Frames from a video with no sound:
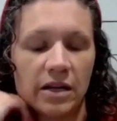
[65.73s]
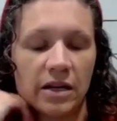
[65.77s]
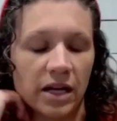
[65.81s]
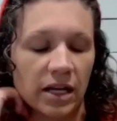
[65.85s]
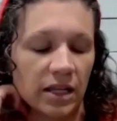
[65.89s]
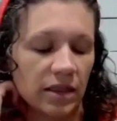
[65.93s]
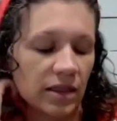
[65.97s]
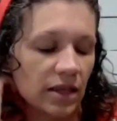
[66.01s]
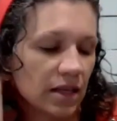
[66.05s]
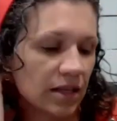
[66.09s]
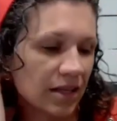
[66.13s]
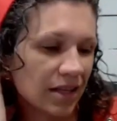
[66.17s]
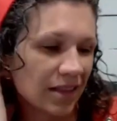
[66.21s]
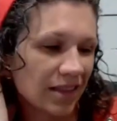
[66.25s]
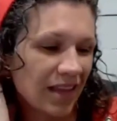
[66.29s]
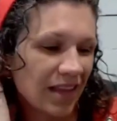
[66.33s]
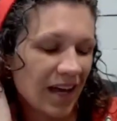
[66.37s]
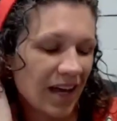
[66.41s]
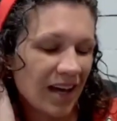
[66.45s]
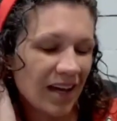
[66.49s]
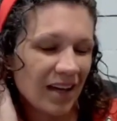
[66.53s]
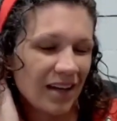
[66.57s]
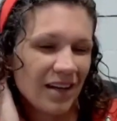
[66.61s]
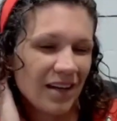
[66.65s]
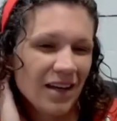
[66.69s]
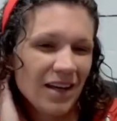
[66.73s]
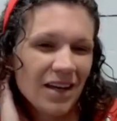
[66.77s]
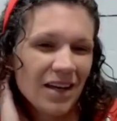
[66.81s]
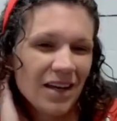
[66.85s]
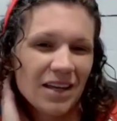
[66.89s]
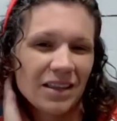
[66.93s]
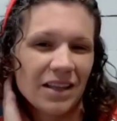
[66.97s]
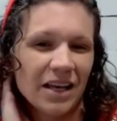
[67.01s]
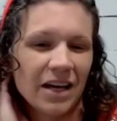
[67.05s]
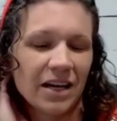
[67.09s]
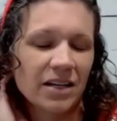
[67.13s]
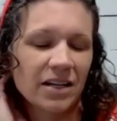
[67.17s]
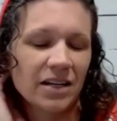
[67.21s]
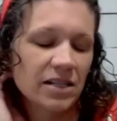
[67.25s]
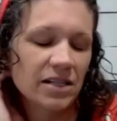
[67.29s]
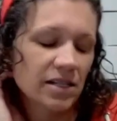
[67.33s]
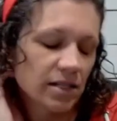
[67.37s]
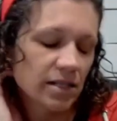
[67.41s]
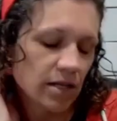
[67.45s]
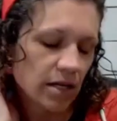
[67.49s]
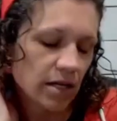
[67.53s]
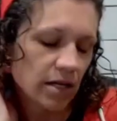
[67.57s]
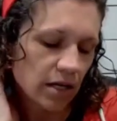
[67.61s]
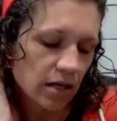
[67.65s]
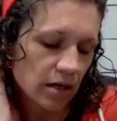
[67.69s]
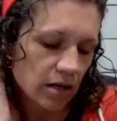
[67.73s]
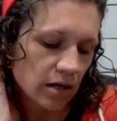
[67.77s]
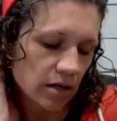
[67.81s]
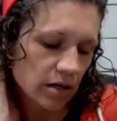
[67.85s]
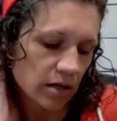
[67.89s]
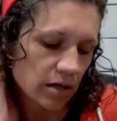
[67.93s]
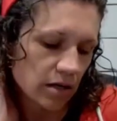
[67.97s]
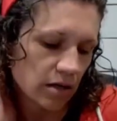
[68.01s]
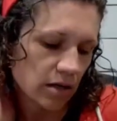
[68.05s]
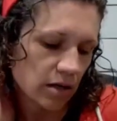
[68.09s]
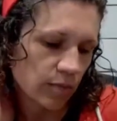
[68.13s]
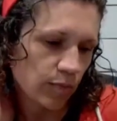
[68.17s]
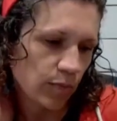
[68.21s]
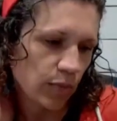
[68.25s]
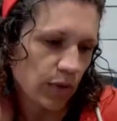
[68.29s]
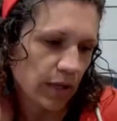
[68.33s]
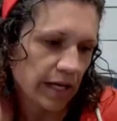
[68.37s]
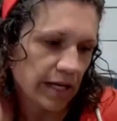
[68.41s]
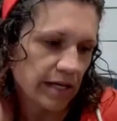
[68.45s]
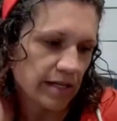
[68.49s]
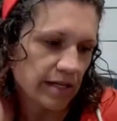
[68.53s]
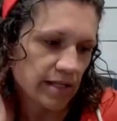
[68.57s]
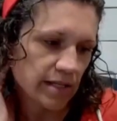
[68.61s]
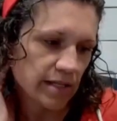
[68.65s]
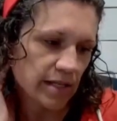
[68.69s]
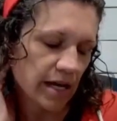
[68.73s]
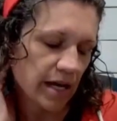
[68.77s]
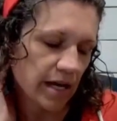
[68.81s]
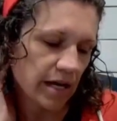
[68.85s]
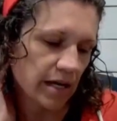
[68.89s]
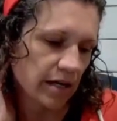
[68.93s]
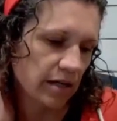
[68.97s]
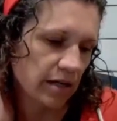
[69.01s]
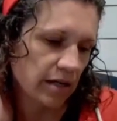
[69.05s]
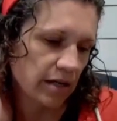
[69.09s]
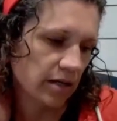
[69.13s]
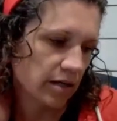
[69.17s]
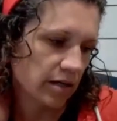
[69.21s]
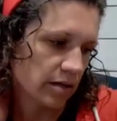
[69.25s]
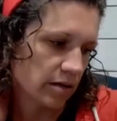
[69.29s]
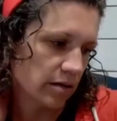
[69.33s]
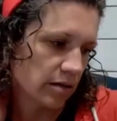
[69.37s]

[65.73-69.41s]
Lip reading: And I think that is like a place that